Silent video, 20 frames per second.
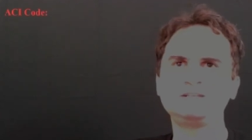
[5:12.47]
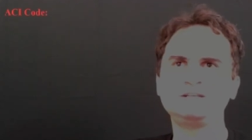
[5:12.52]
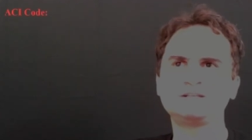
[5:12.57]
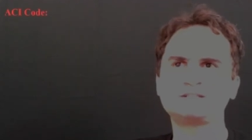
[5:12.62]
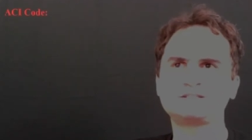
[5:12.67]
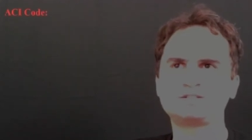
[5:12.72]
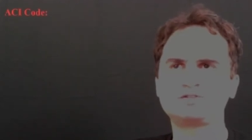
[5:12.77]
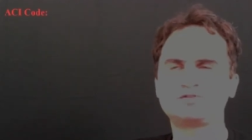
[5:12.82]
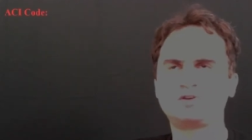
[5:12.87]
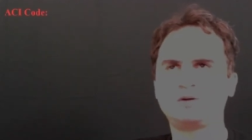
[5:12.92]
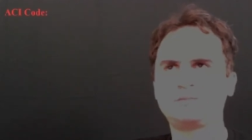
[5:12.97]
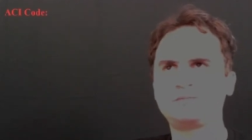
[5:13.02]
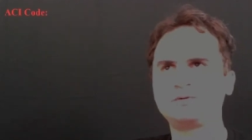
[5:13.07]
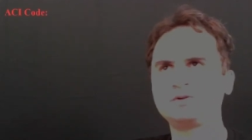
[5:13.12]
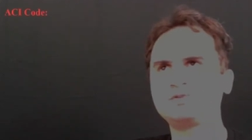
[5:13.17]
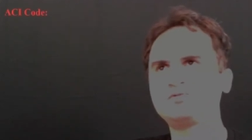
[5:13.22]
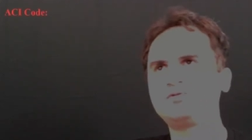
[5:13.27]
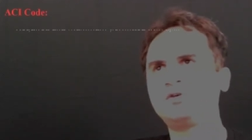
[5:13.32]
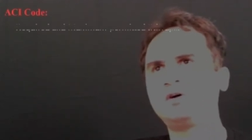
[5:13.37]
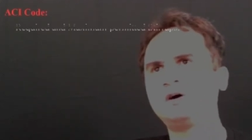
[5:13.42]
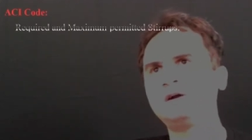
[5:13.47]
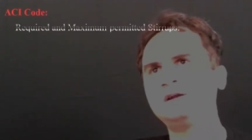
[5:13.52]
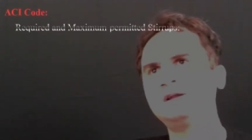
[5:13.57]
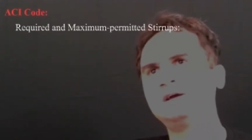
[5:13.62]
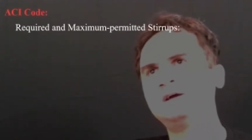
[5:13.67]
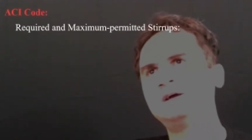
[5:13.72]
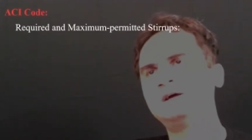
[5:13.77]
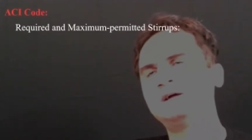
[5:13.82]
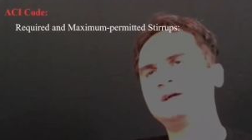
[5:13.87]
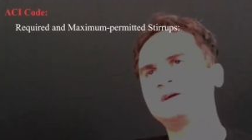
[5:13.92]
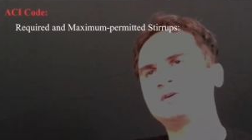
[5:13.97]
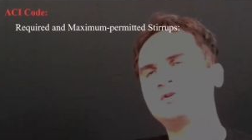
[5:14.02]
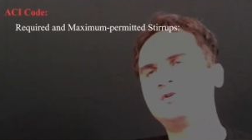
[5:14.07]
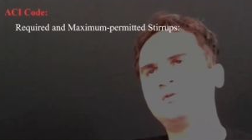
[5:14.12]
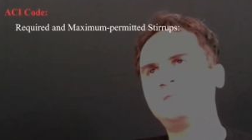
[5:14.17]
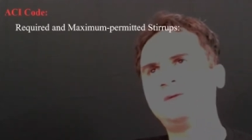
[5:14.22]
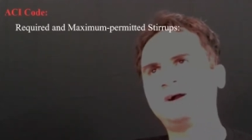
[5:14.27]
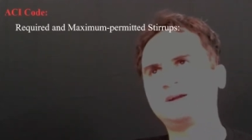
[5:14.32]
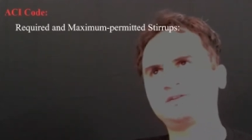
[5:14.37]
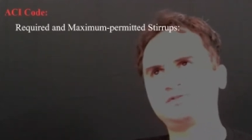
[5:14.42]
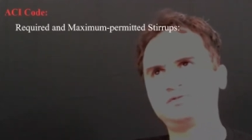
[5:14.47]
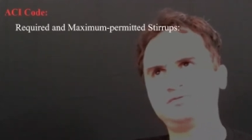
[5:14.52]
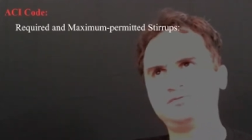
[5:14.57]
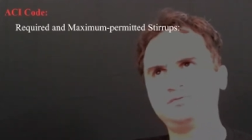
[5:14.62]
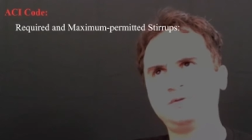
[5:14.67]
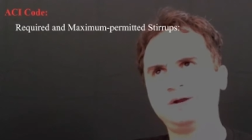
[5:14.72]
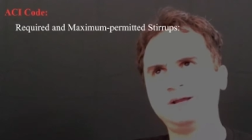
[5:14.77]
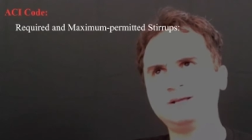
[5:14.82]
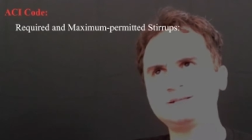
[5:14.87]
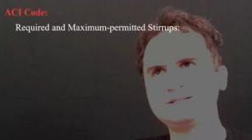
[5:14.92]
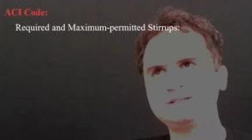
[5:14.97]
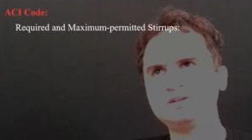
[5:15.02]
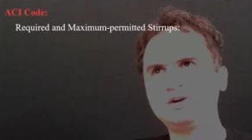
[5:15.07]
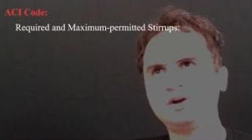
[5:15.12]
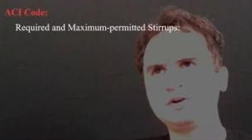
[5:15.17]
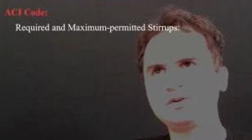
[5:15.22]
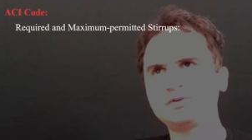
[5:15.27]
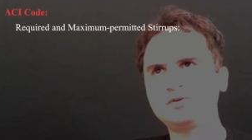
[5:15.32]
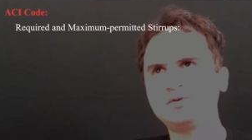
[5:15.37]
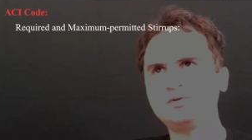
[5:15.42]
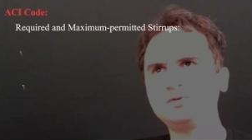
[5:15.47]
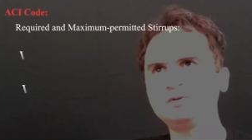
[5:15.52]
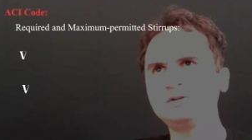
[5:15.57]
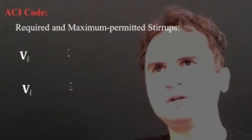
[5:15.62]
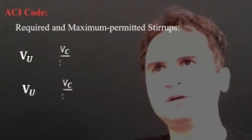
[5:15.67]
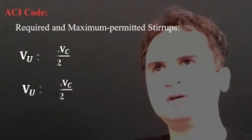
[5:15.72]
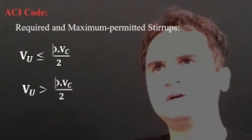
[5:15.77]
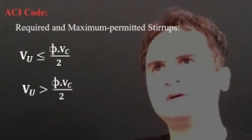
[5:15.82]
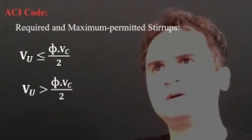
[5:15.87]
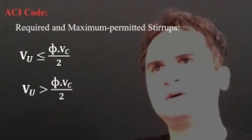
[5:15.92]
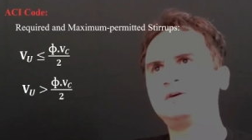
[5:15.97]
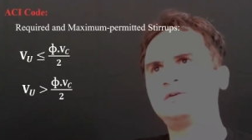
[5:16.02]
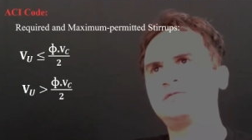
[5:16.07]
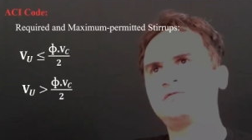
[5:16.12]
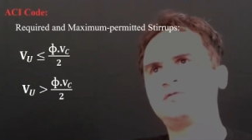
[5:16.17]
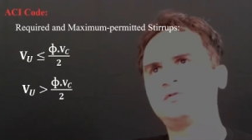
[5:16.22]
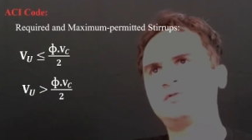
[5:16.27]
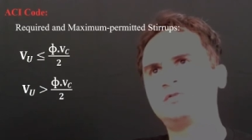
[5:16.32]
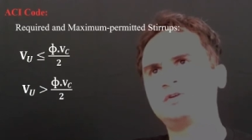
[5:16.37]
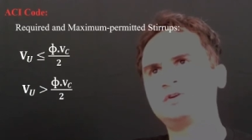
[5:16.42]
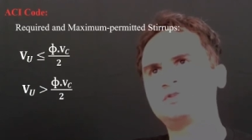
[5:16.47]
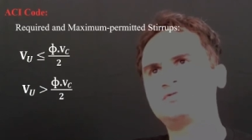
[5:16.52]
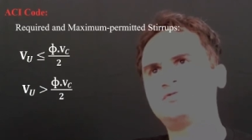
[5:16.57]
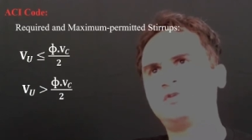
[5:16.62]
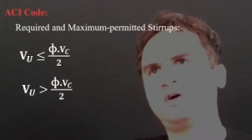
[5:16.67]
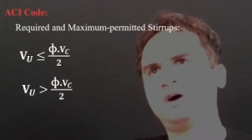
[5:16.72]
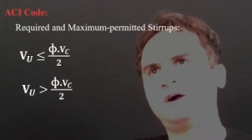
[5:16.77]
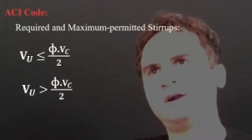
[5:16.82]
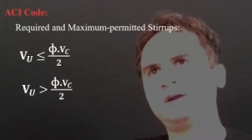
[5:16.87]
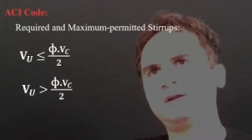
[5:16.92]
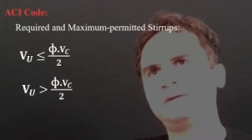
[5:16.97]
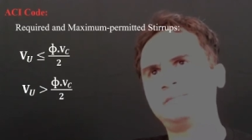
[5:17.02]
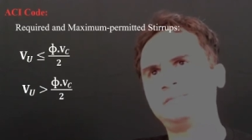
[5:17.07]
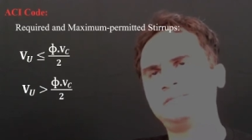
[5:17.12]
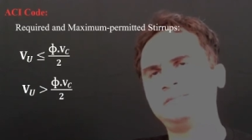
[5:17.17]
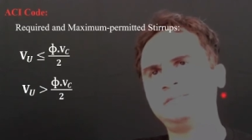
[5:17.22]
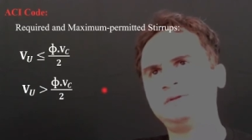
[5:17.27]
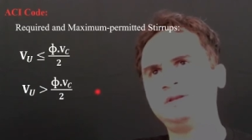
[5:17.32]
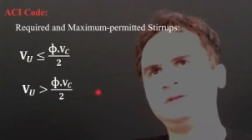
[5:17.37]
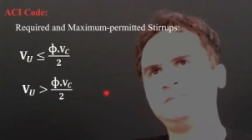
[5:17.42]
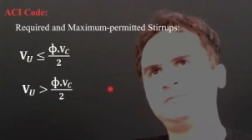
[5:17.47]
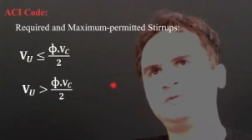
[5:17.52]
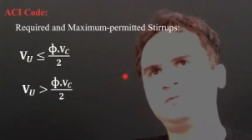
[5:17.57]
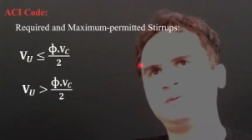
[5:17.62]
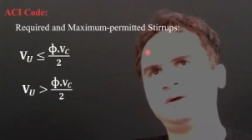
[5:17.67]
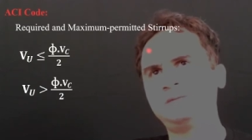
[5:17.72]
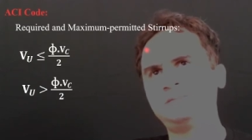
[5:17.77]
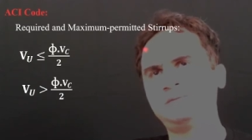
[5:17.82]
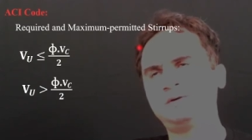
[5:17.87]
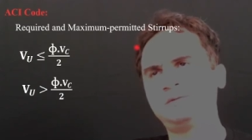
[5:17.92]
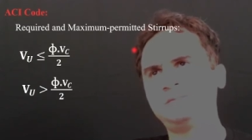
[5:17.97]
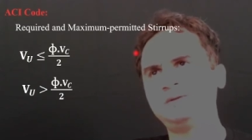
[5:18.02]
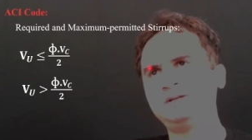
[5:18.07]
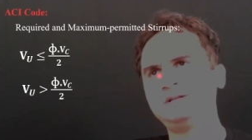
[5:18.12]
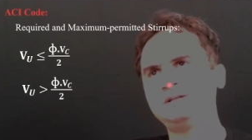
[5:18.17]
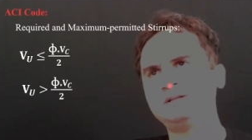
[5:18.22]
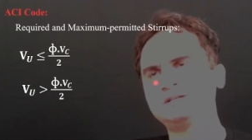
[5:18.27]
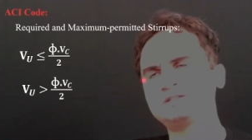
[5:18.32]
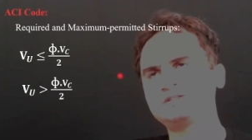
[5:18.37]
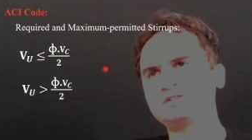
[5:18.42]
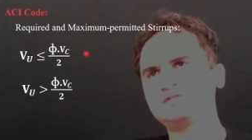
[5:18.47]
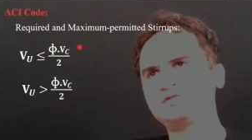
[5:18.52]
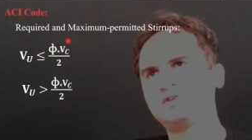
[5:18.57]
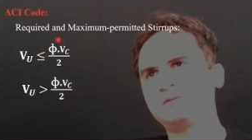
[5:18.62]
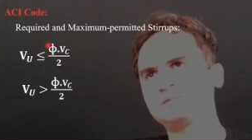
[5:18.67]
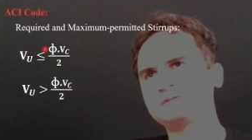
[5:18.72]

stirrup required, go back to ACI code for required minimum and permitted stirrups.